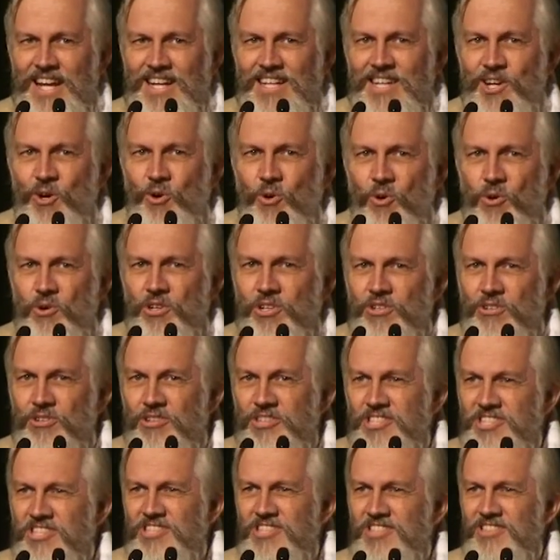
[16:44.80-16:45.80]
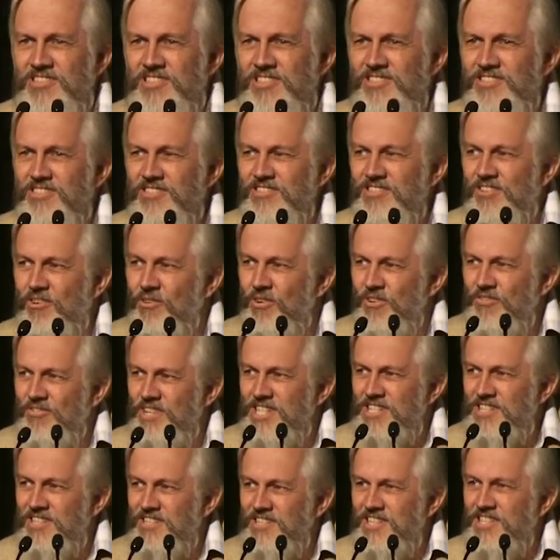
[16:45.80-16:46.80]
and the whole consciousness
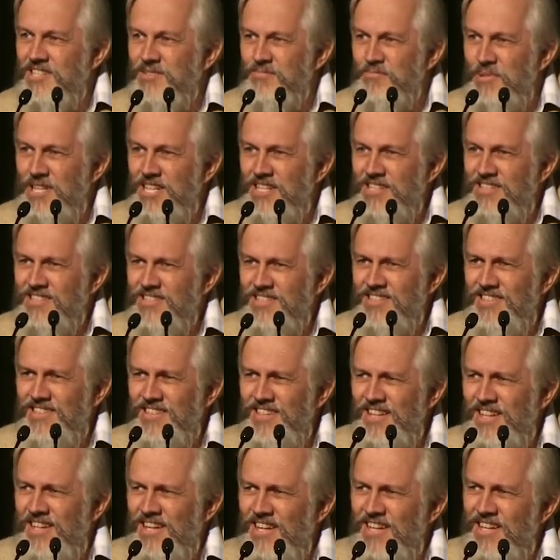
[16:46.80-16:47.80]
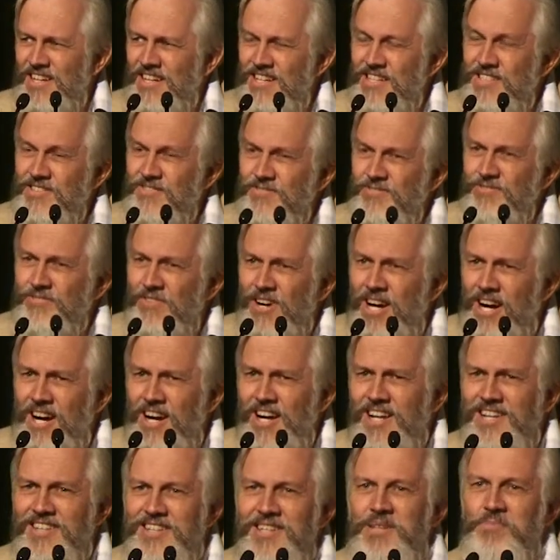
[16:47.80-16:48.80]
on which it is based is
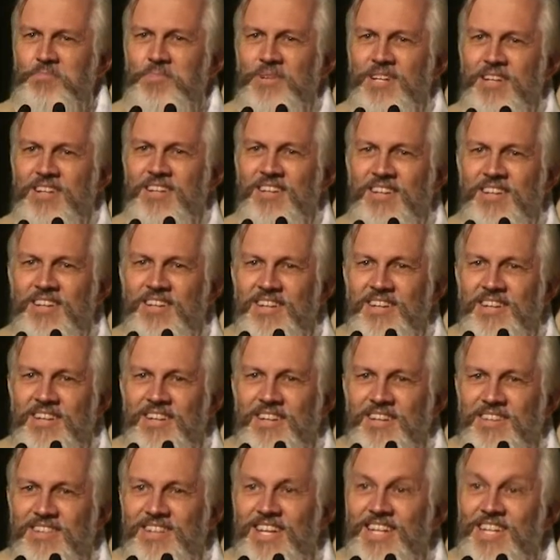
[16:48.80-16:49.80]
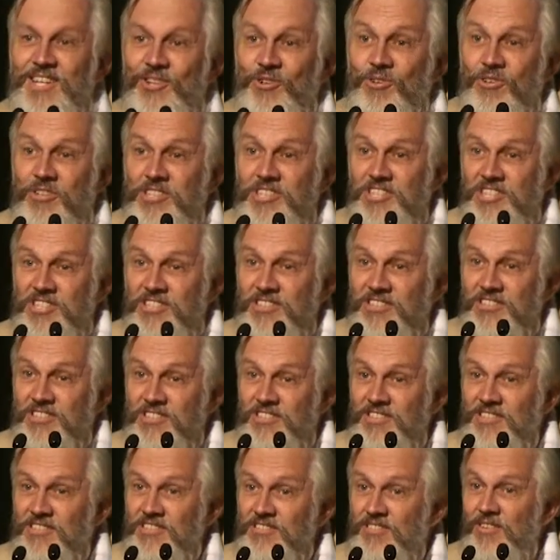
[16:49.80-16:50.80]
far deeper than the
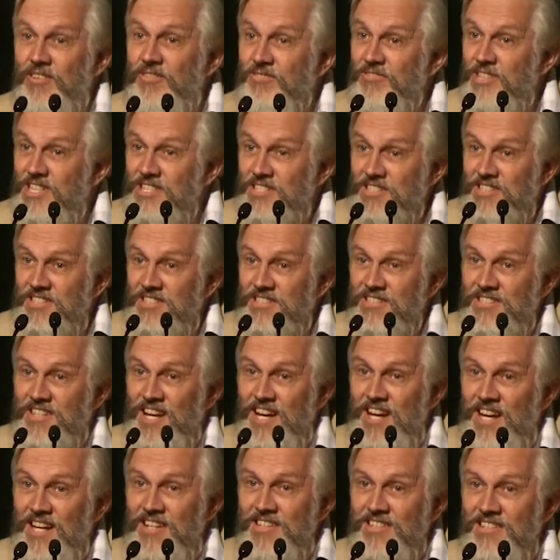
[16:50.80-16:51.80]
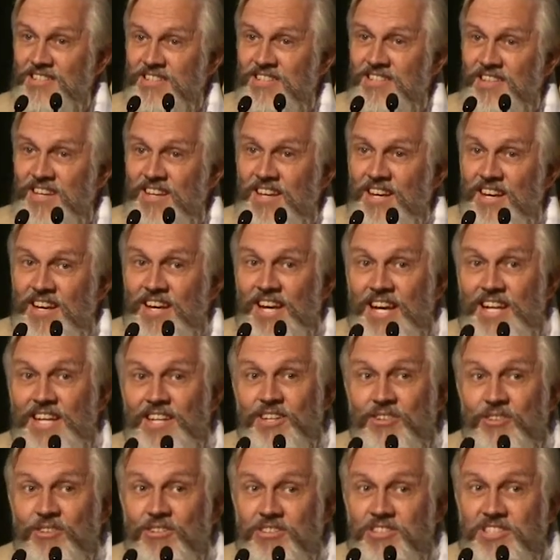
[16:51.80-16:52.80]
consciousness of Western science
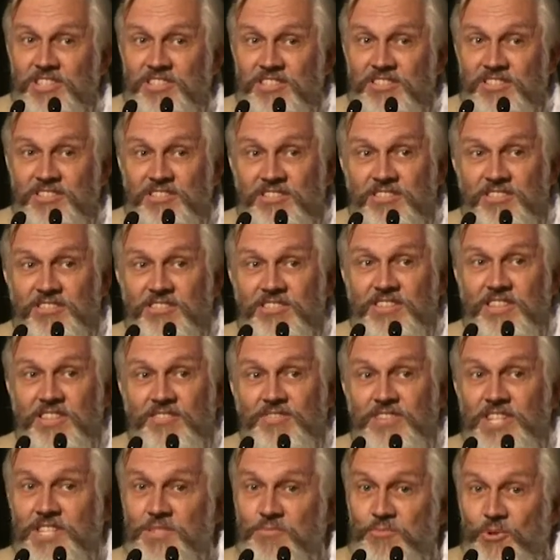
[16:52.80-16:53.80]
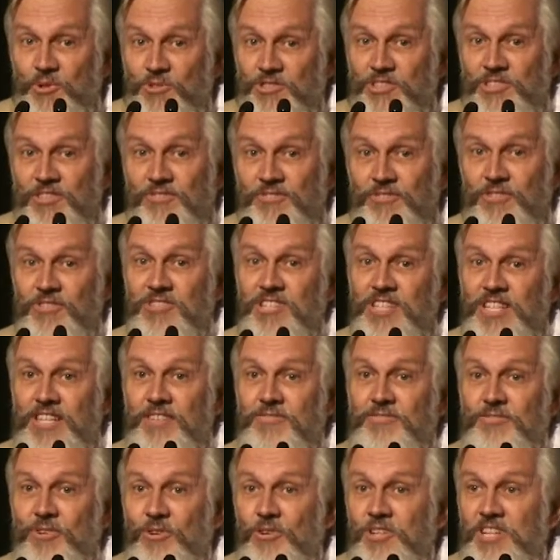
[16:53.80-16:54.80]
and the consciousness in which most of us
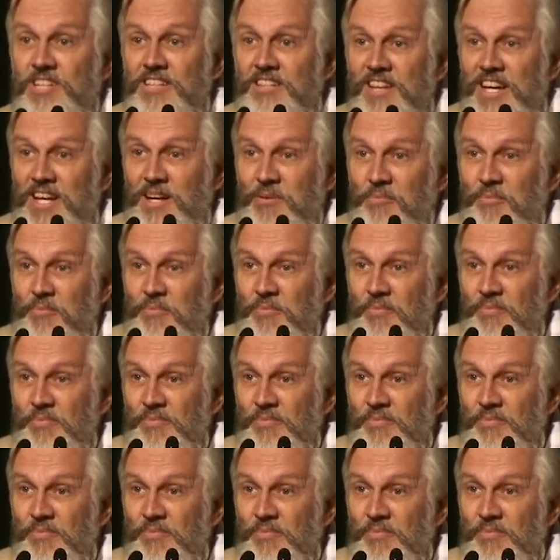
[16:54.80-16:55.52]
live all the time.